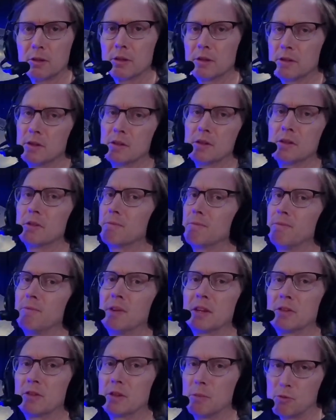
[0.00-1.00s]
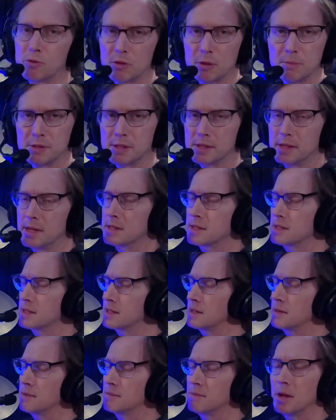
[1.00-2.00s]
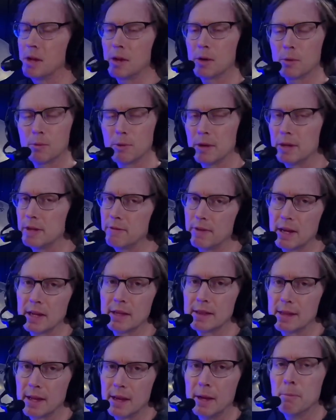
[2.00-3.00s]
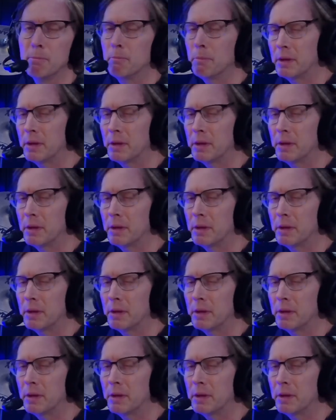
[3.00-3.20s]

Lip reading: just fix up drum sets and renovate them.